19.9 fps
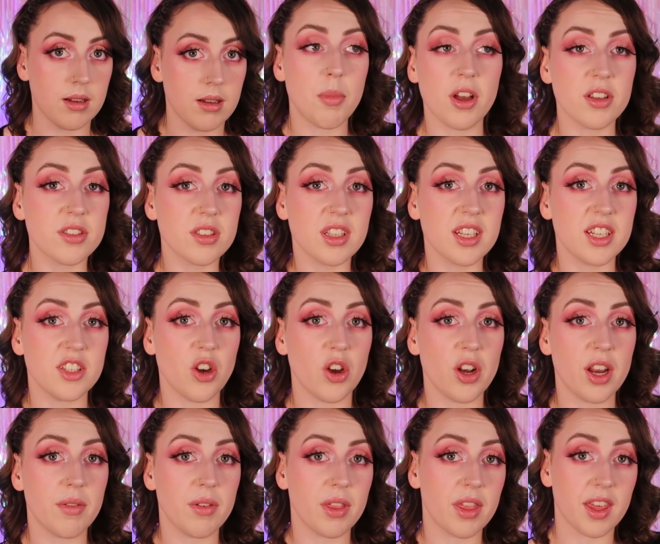I personally
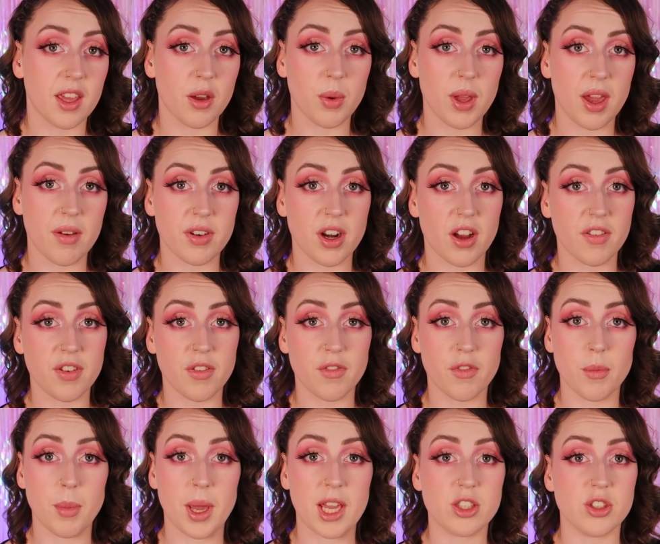don't even think we have enough
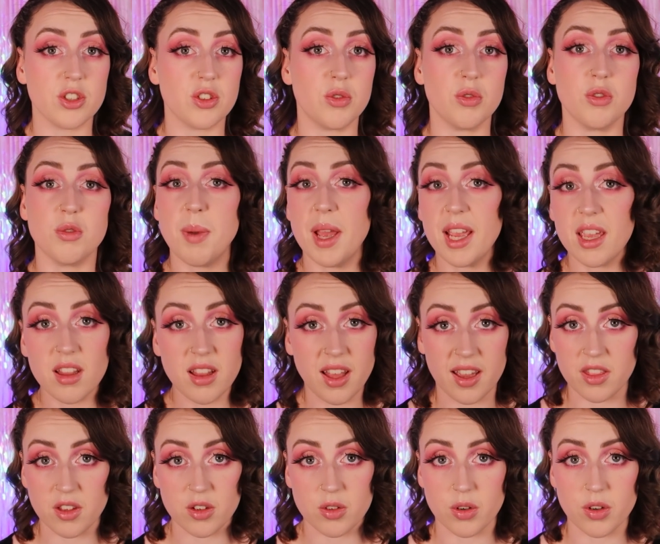information to
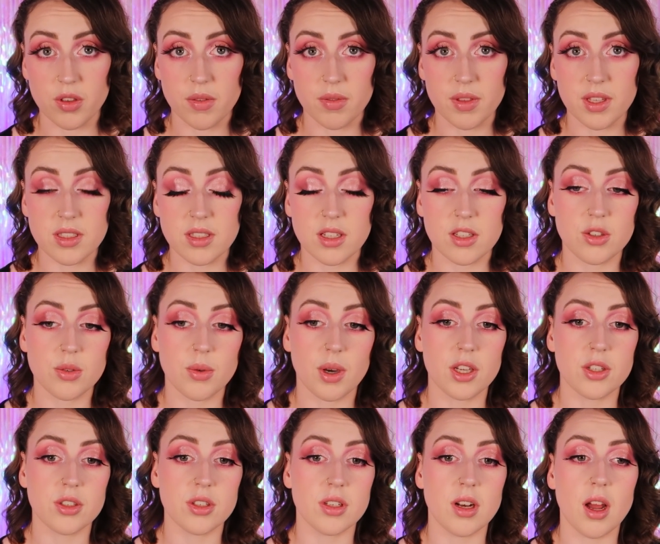speculate the truth of this
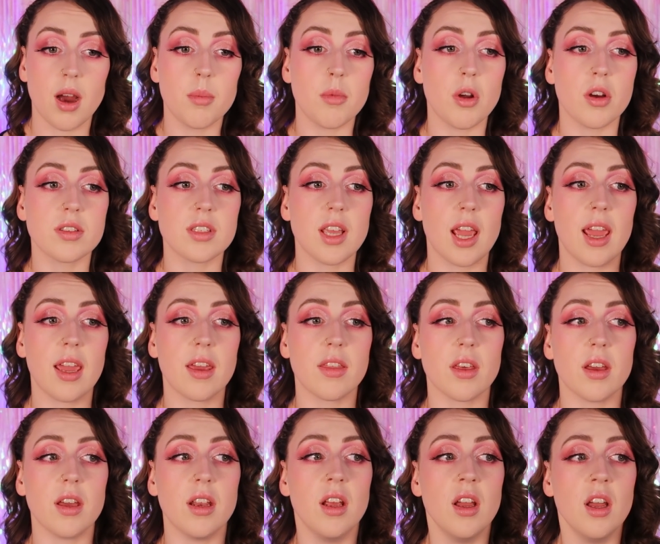situation. I'm not saying
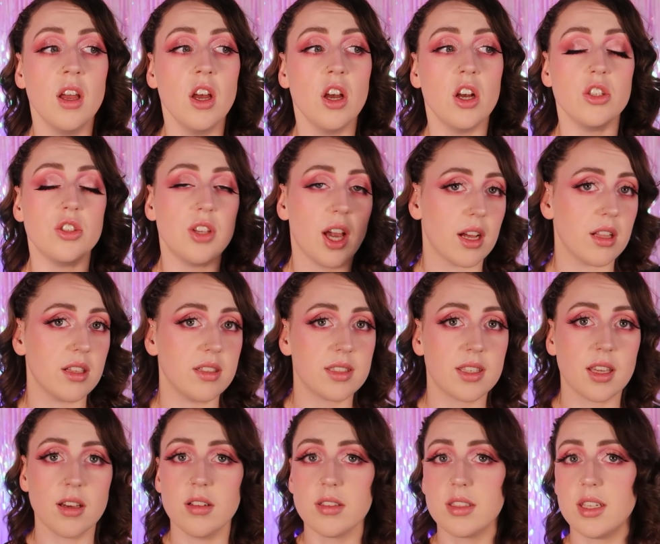that
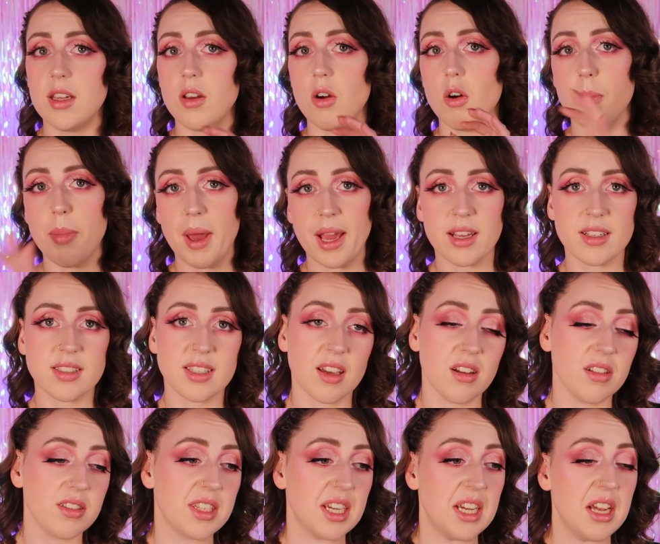Jacqueline's guilty or Becca's
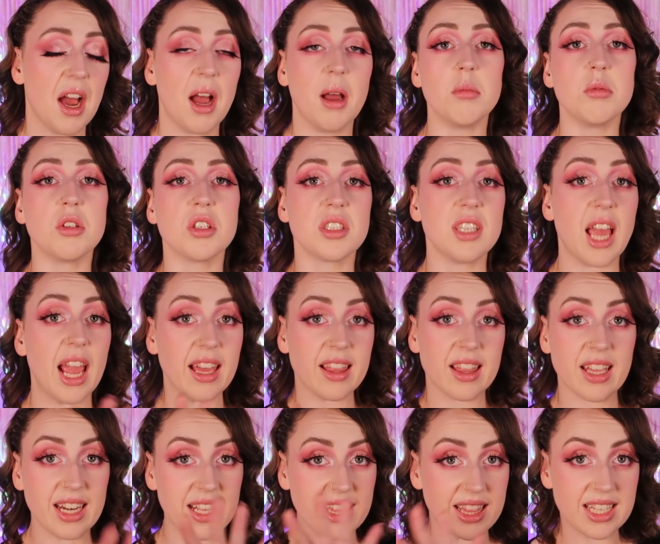guilty. I'm just
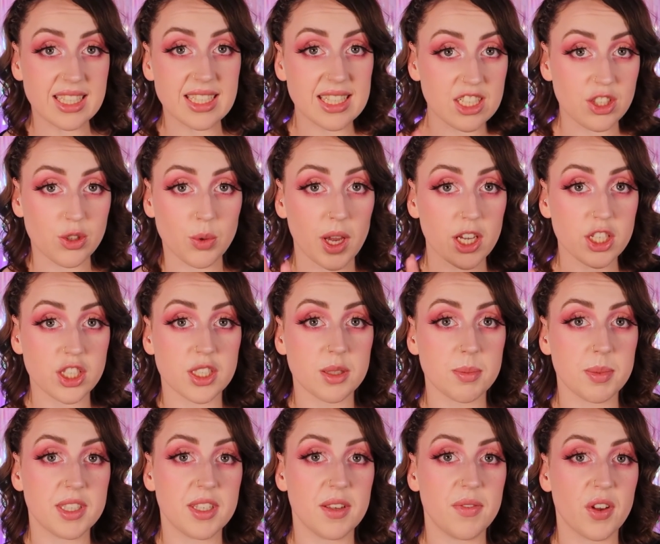saying that in this situation
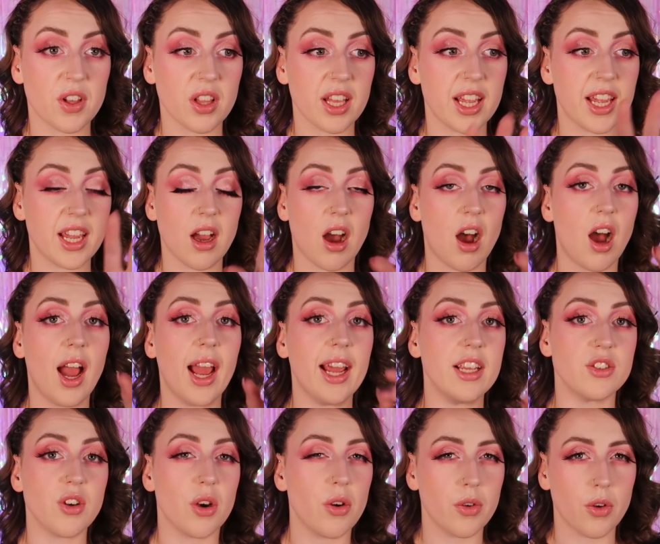specifically, I
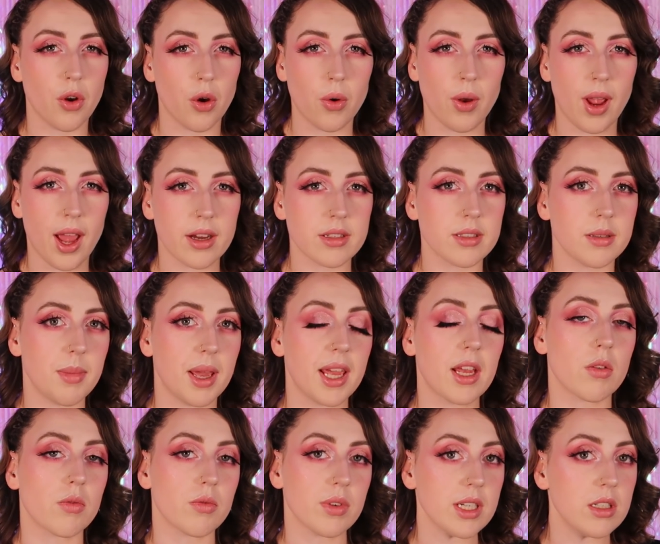don't know how to
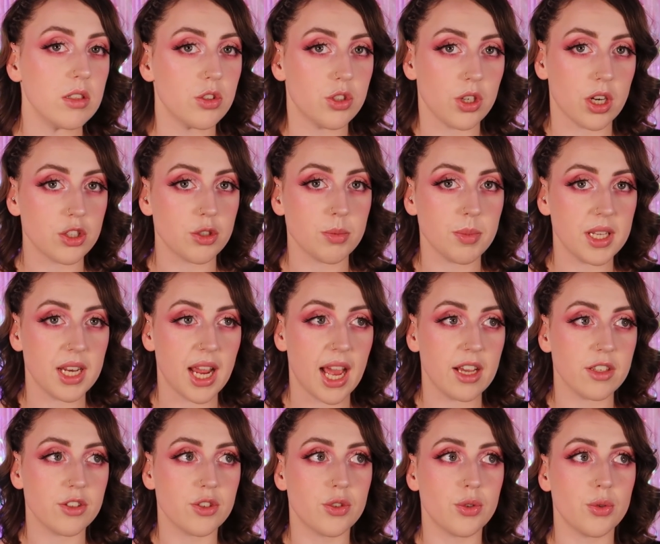make a real judgment
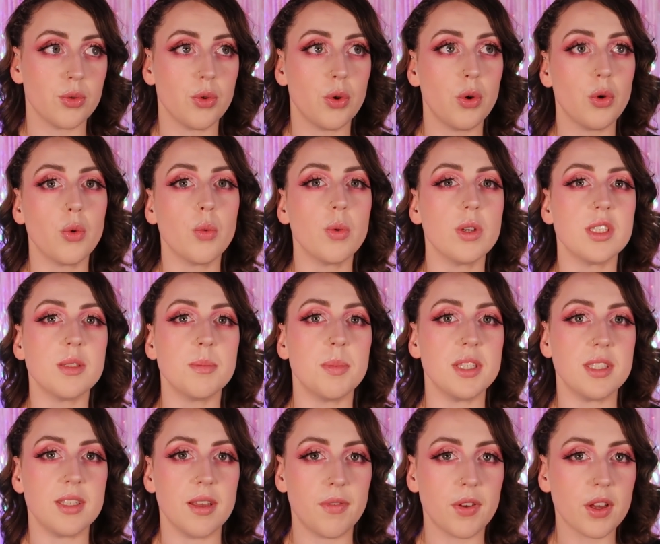as to who was
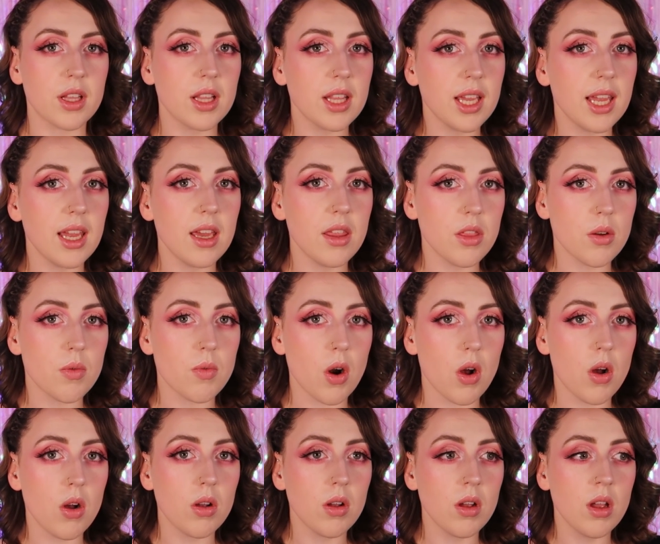specifically in the
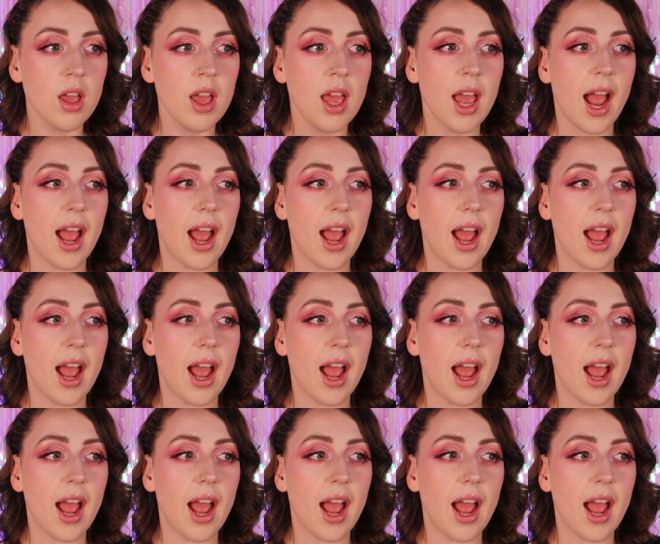wrong.